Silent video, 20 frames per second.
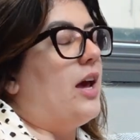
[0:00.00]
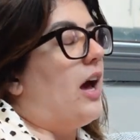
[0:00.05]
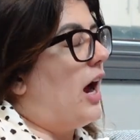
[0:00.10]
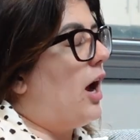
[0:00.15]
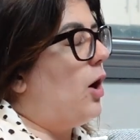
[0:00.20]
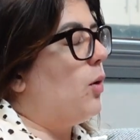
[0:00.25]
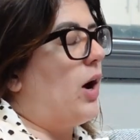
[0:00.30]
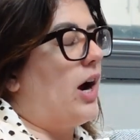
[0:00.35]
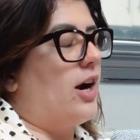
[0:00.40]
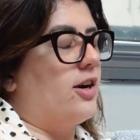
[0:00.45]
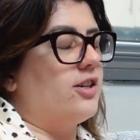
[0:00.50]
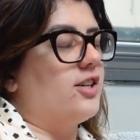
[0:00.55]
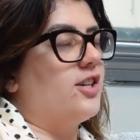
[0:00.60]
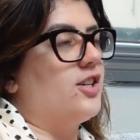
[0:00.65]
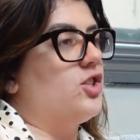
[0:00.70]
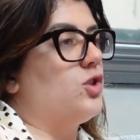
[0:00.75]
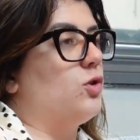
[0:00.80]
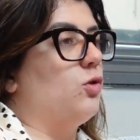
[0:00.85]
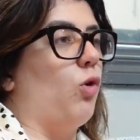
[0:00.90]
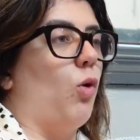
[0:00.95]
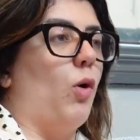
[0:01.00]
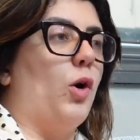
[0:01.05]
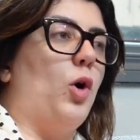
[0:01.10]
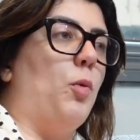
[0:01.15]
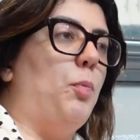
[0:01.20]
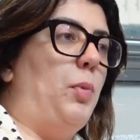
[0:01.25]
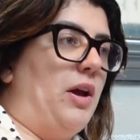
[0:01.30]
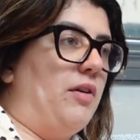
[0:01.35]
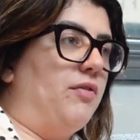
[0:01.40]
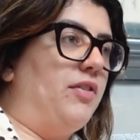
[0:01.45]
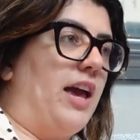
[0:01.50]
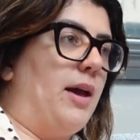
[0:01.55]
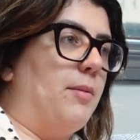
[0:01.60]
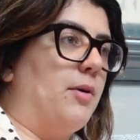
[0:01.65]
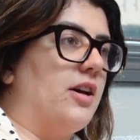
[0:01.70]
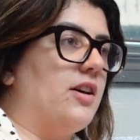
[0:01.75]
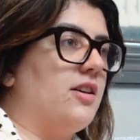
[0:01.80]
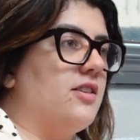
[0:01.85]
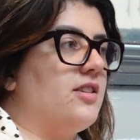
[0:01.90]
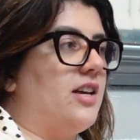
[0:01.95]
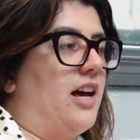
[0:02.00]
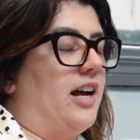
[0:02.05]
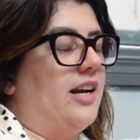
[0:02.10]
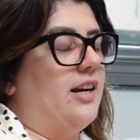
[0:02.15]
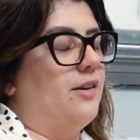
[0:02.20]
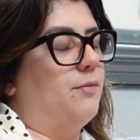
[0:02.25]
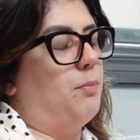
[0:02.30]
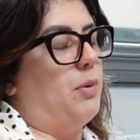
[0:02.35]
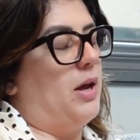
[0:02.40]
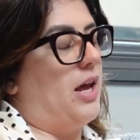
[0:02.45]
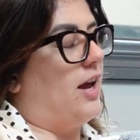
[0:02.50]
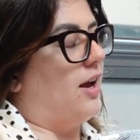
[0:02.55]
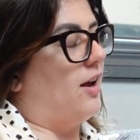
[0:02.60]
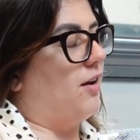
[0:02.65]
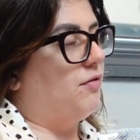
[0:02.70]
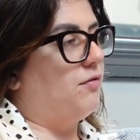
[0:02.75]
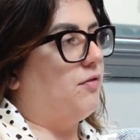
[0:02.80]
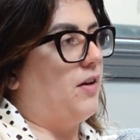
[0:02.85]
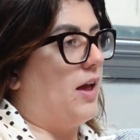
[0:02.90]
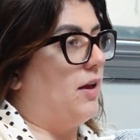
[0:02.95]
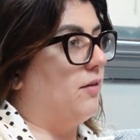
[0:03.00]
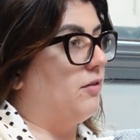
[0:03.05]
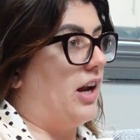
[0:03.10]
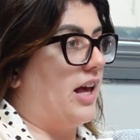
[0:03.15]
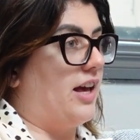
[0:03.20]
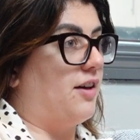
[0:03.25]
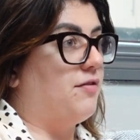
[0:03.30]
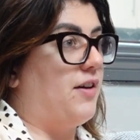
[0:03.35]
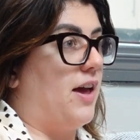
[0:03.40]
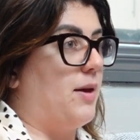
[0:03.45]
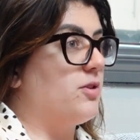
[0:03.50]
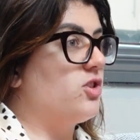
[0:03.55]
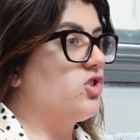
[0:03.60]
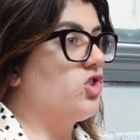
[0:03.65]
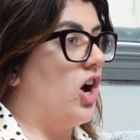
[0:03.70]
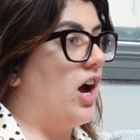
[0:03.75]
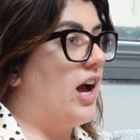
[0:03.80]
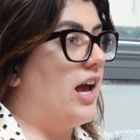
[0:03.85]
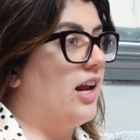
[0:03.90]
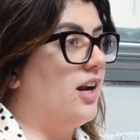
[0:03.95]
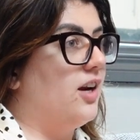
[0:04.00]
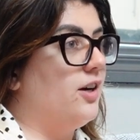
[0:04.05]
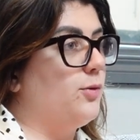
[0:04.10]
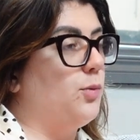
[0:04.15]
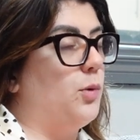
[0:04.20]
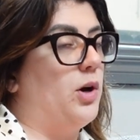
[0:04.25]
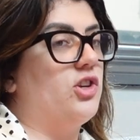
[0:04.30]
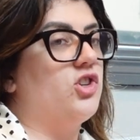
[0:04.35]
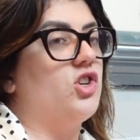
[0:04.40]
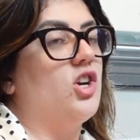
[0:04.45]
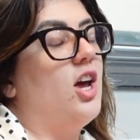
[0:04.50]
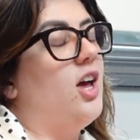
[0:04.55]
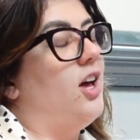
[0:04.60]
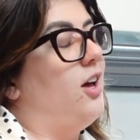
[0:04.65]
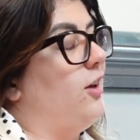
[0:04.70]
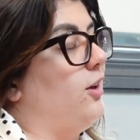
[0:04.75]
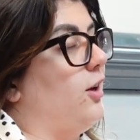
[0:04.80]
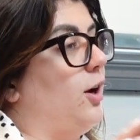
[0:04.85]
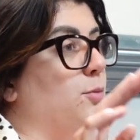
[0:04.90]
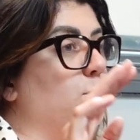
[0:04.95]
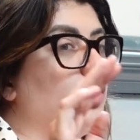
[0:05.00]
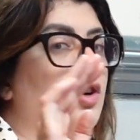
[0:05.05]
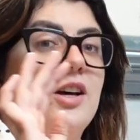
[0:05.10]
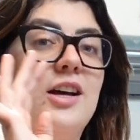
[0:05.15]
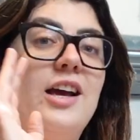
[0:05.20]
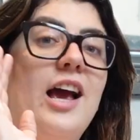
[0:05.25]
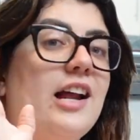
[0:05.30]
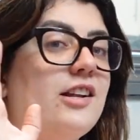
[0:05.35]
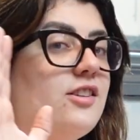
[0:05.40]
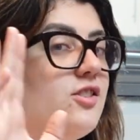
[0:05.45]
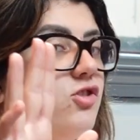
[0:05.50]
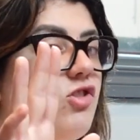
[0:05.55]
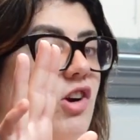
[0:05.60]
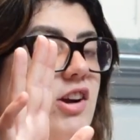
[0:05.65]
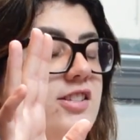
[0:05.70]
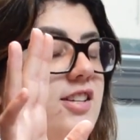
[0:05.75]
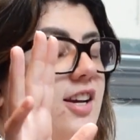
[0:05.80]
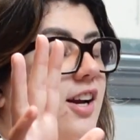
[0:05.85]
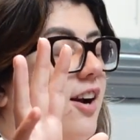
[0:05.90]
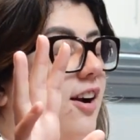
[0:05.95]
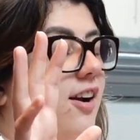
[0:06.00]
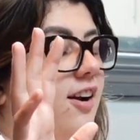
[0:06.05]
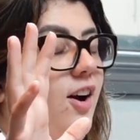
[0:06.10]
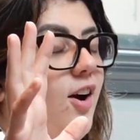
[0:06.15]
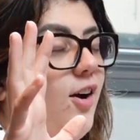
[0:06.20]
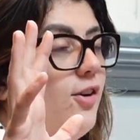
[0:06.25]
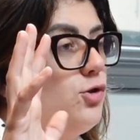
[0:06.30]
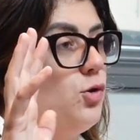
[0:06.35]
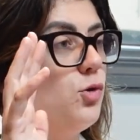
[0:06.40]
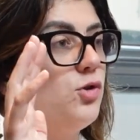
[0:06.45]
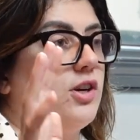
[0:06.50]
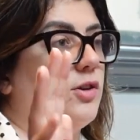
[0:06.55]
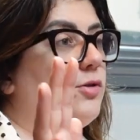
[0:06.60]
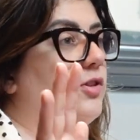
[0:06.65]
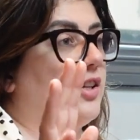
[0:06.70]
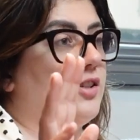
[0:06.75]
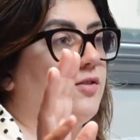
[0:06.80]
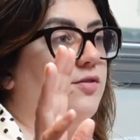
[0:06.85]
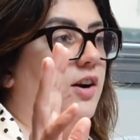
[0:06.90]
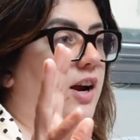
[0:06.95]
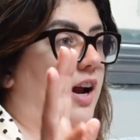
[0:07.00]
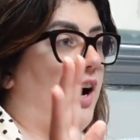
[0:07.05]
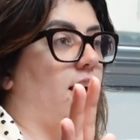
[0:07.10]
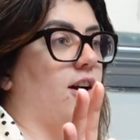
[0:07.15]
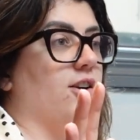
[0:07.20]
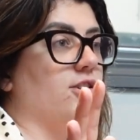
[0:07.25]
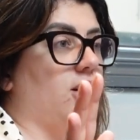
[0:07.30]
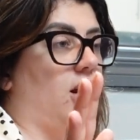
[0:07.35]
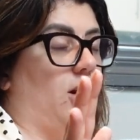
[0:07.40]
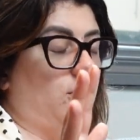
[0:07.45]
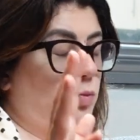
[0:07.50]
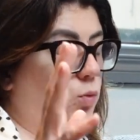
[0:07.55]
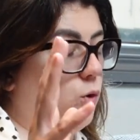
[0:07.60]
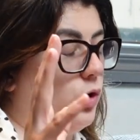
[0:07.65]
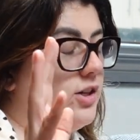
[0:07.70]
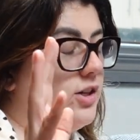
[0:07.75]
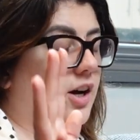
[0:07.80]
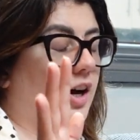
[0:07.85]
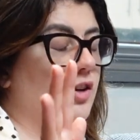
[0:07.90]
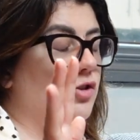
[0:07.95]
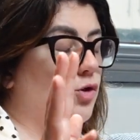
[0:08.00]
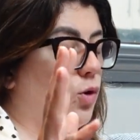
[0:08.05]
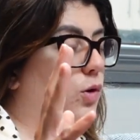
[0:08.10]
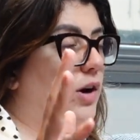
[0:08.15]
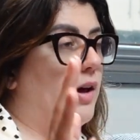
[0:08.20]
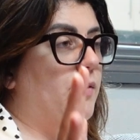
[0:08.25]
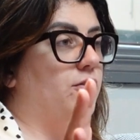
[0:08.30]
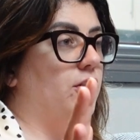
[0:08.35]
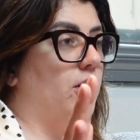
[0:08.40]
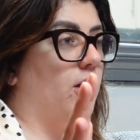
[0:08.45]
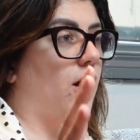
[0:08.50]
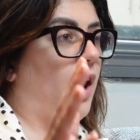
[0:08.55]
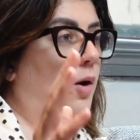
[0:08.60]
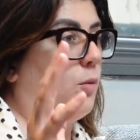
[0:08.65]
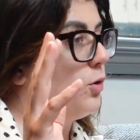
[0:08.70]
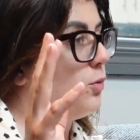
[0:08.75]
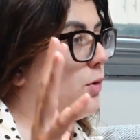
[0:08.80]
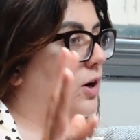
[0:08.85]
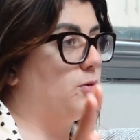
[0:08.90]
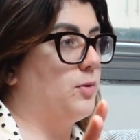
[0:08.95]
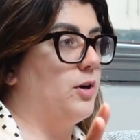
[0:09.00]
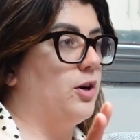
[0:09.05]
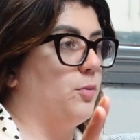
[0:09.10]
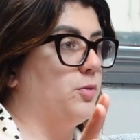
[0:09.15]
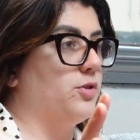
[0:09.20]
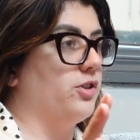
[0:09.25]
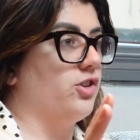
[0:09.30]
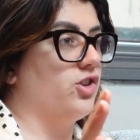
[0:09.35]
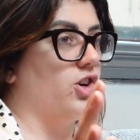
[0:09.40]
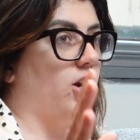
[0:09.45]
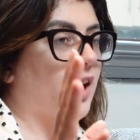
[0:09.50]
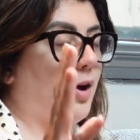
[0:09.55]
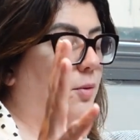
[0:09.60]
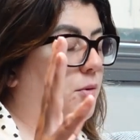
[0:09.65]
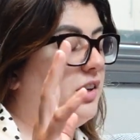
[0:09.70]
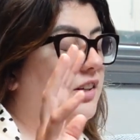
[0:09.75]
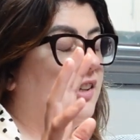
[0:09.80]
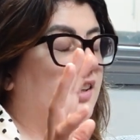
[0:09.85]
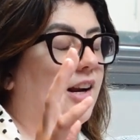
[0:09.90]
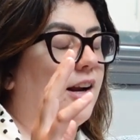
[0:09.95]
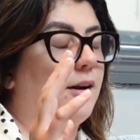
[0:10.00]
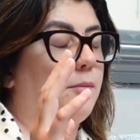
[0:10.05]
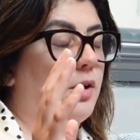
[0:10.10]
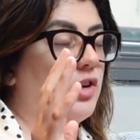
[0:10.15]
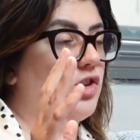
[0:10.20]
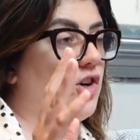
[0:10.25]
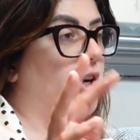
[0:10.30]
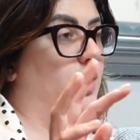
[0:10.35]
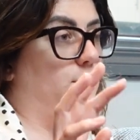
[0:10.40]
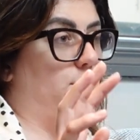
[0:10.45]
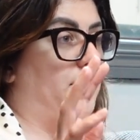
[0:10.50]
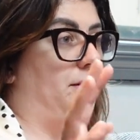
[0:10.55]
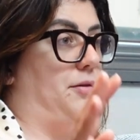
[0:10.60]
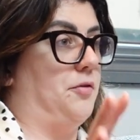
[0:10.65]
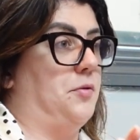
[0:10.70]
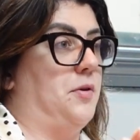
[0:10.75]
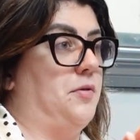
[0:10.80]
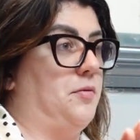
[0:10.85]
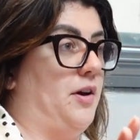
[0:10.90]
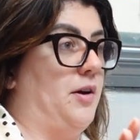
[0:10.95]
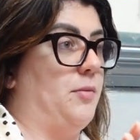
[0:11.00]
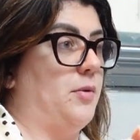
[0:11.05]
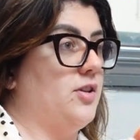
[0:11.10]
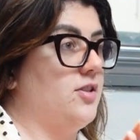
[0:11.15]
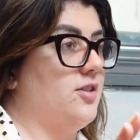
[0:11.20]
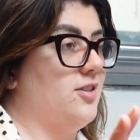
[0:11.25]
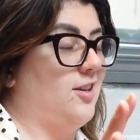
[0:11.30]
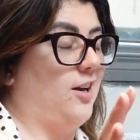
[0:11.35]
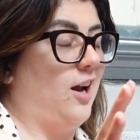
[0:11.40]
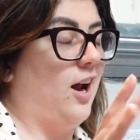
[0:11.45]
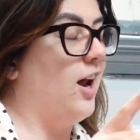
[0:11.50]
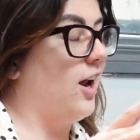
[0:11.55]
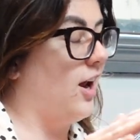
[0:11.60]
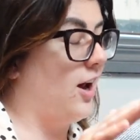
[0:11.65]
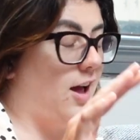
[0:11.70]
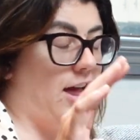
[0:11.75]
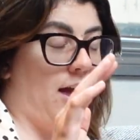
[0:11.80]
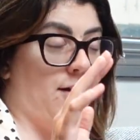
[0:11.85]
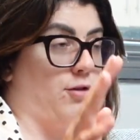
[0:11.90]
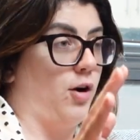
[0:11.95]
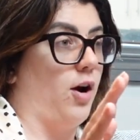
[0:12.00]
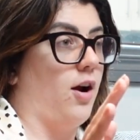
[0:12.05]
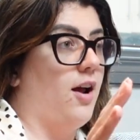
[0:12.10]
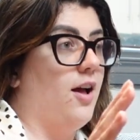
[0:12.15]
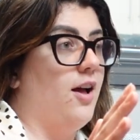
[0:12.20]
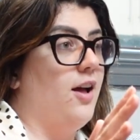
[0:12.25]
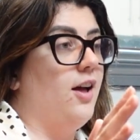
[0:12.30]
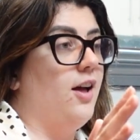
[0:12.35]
how hard it is growing up being famous and being a famous child, which I'm going to again stress here, I don't doubt that's very hard. I don't envy her. I wouldn't want to be in her position. My child will never be famous ever.